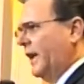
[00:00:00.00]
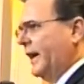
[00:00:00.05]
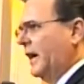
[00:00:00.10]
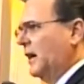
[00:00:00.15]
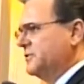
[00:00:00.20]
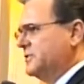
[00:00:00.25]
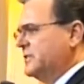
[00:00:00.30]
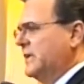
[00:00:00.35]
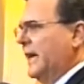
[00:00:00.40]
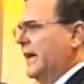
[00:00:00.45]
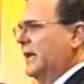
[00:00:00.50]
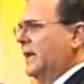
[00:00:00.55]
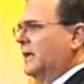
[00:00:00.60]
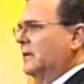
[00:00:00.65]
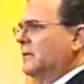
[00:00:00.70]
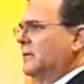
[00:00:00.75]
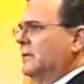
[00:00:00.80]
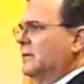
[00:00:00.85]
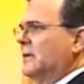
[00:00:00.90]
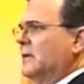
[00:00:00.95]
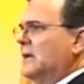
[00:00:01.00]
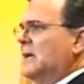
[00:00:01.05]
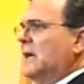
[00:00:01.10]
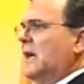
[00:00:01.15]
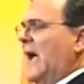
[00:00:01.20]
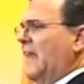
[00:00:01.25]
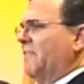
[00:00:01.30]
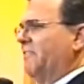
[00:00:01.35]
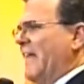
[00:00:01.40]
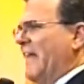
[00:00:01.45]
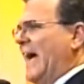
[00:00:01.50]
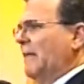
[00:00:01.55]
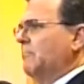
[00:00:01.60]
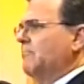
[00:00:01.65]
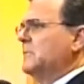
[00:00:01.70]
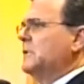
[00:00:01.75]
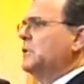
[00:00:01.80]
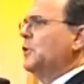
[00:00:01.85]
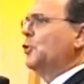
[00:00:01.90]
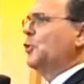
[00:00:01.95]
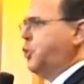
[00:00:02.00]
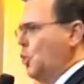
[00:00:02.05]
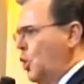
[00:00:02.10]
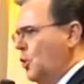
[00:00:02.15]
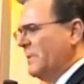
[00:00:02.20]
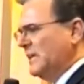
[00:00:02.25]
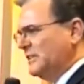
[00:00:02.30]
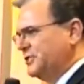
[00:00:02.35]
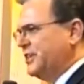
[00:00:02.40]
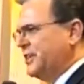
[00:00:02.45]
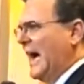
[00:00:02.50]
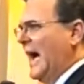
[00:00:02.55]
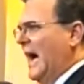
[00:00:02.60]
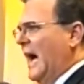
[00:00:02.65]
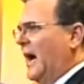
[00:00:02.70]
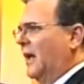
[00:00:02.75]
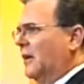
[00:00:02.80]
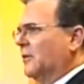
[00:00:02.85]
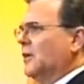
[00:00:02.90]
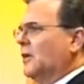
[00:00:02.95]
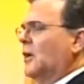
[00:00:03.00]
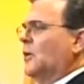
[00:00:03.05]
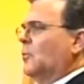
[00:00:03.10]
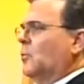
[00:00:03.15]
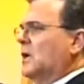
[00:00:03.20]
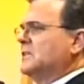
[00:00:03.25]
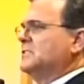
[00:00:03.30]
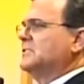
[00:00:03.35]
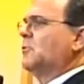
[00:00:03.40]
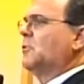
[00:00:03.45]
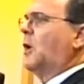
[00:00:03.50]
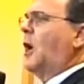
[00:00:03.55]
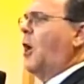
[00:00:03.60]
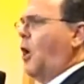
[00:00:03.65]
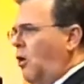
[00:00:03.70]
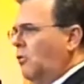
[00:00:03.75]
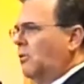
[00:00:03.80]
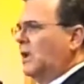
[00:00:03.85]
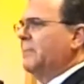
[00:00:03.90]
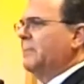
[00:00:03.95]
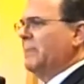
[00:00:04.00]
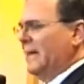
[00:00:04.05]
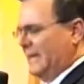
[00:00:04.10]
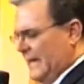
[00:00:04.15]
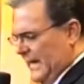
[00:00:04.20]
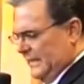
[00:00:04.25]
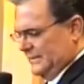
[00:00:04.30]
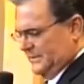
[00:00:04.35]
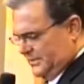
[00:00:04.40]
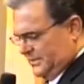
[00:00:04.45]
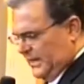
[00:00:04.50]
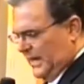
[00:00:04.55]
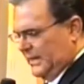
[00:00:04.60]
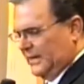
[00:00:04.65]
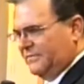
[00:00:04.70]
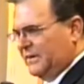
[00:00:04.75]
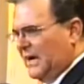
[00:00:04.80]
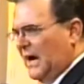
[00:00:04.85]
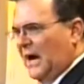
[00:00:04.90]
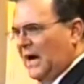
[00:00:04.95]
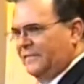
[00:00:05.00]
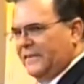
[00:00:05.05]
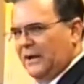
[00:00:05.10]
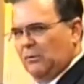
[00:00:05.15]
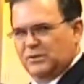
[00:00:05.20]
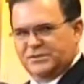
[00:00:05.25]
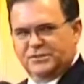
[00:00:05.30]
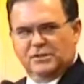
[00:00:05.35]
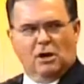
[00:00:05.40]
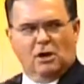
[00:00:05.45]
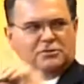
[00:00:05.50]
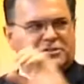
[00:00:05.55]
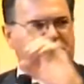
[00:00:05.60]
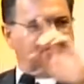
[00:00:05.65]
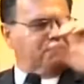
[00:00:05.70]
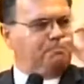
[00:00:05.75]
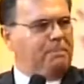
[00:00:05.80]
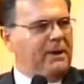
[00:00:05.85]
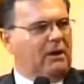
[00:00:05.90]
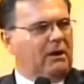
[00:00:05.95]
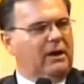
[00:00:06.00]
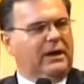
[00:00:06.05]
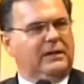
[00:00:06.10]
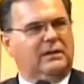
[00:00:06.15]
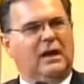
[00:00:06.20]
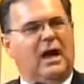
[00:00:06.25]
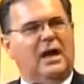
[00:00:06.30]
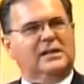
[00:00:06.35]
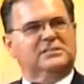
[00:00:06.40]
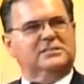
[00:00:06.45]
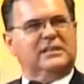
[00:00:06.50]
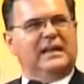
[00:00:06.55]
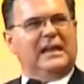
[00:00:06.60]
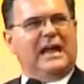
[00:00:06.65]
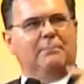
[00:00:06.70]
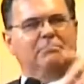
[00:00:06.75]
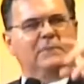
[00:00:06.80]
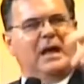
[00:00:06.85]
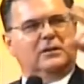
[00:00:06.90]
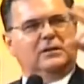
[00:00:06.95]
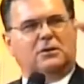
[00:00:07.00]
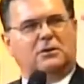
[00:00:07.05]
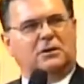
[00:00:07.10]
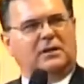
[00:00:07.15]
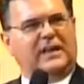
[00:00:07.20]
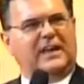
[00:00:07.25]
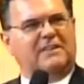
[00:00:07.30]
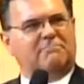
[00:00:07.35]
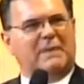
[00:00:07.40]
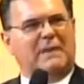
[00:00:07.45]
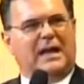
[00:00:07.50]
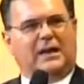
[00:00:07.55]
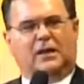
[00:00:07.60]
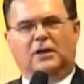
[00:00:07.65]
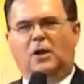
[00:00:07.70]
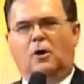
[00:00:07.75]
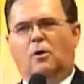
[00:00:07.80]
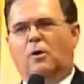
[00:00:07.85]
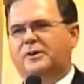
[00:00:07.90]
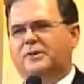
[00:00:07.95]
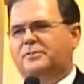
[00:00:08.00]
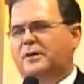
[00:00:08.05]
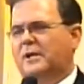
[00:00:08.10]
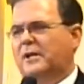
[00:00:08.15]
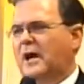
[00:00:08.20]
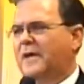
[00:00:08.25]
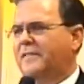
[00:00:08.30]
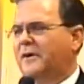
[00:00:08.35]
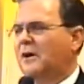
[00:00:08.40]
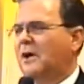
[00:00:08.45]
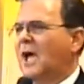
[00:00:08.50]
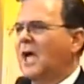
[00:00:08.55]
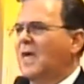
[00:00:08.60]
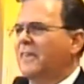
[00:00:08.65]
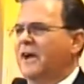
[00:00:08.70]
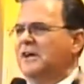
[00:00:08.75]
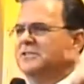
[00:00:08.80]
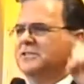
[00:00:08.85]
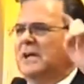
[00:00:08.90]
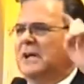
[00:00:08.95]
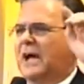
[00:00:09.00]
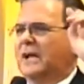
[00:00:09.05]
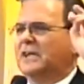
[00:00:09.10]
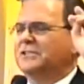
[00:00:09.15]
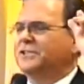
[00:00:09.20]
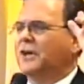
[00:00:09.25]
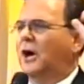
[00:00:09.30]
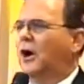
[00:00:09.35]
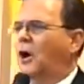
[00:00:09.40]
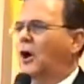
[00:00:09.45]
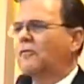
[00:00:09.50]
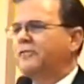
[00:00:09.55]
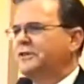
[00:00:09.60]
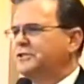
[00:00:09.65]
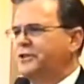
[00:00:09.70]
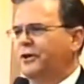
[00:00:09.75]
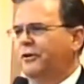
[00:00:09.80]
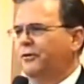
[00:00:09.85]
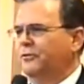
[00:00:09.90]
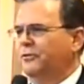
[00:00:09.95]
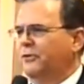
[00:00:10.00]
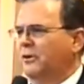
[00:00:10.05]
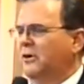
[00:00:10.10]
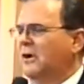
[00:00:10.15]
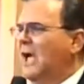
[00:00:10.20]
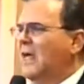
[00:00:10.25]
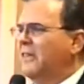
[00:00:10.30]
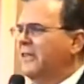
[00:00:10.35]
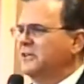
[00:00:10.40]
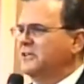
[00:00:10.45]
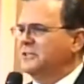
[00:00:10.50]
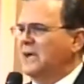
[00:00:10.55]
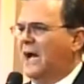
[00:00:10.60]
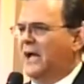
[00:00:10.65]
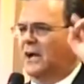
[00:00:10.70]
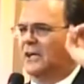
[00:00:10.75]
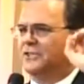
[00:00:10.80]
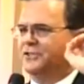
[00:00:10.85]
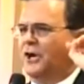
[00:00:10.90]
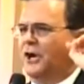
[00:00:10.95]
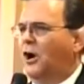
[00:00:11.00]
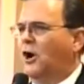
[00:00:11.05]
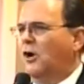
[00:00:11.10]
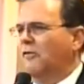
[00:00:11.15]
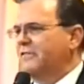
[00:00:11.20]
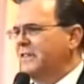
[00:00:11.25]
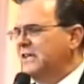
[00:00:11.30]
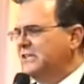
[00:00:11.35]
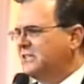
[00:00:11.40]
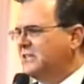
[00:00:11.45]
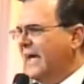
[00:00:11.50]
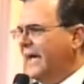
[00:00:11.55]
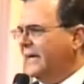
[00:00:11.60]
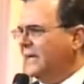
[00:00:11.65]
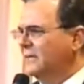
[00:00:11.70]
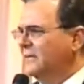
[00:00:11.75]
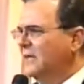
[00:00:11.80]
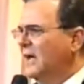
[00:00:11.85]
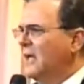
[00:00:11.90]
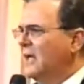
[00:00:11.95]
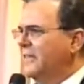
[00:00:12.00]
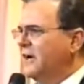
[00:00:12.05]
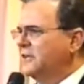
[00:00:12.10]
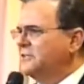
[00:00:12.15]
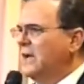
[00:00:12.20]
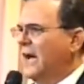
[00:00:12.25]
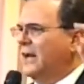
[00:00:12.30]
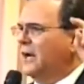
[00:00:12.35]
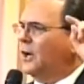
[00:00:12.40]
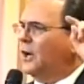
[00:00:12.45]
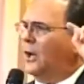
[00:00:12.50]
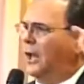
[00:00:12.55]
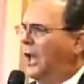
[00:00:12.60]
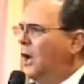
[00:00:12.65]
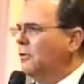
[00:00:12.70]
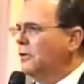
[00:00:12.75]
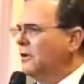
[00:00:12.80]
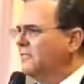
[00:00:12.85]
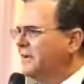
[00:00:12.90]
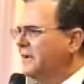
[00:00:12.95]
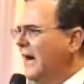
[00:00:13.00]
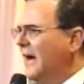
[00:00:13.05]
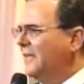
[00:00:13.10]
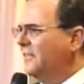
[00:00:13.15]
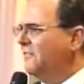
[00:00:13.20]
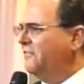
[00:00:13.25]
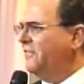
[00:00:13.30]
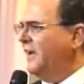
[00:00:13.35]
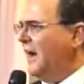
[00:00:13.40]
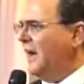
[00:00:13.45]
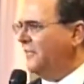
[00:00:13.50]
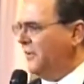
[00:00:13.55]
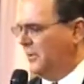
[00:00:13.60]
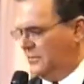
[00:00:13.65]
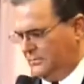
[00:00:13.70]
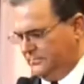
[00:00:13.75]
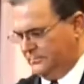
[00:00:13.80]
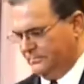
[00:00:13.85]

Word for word: Ghost did it. And that human child was the only begotten Son of God. There was no spirit. God said, I'm not going to give my glory to another. There's not a Jehovah Jr., there's not a Jehovah the Second, there's not a clone of God the Father.